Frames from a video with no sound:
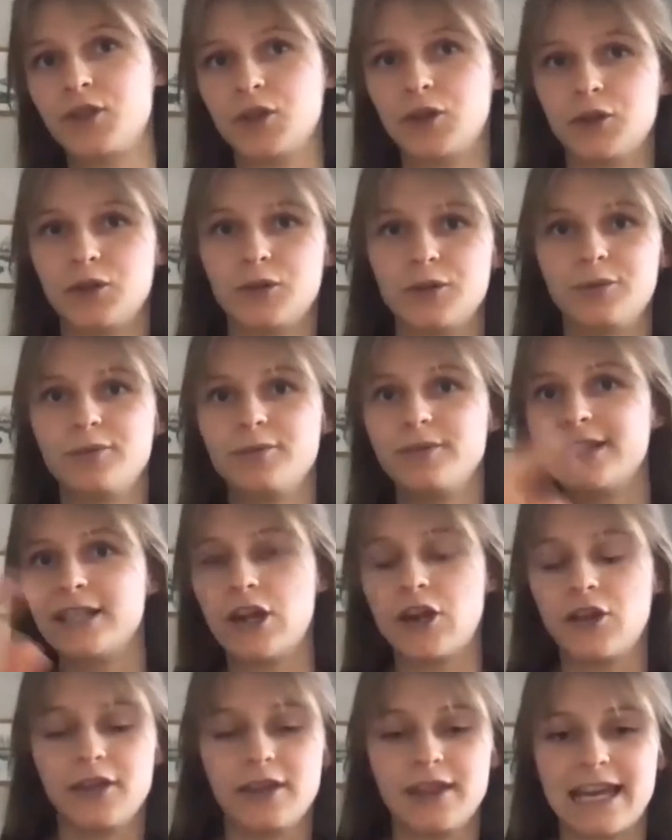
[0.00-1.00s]
to
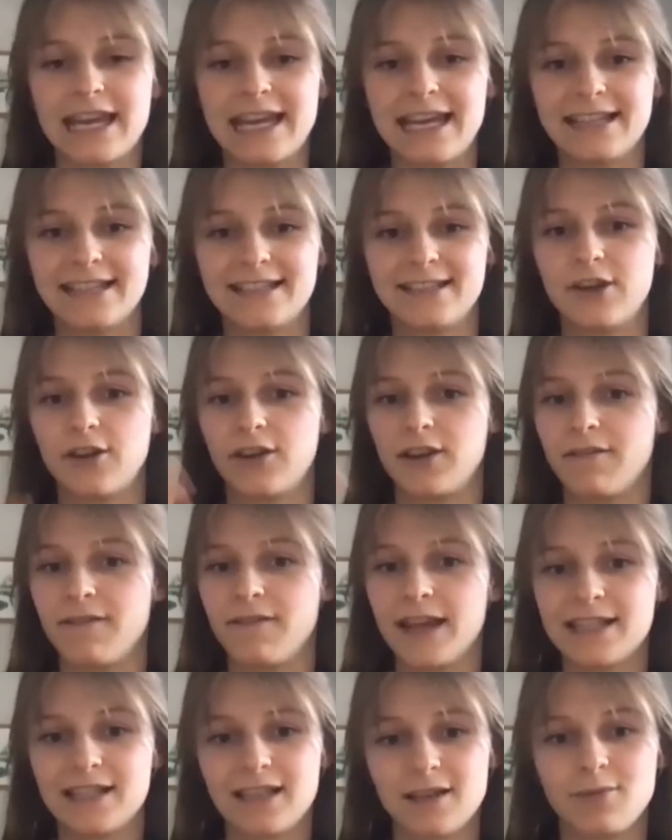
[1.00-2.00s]
certain things, certain
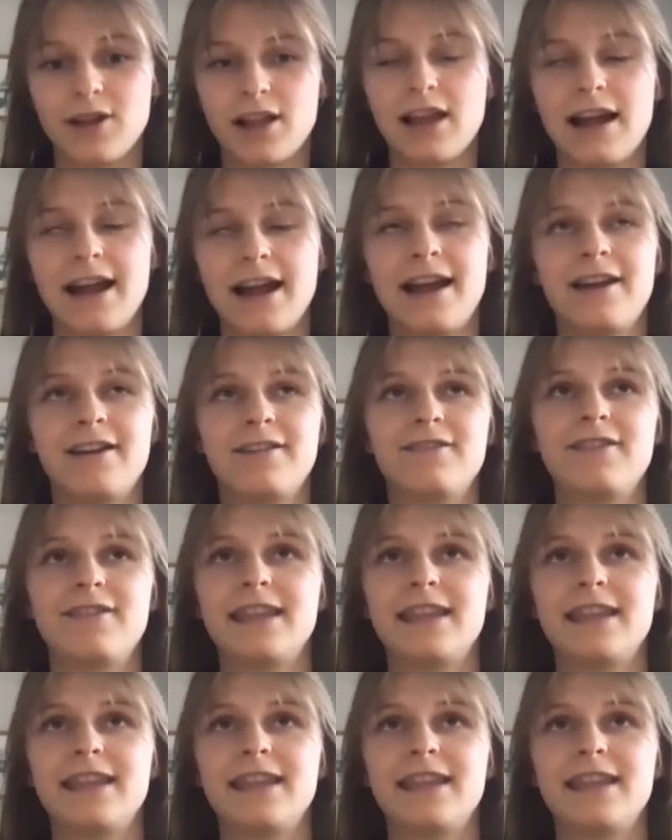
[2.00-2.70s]
events in my life.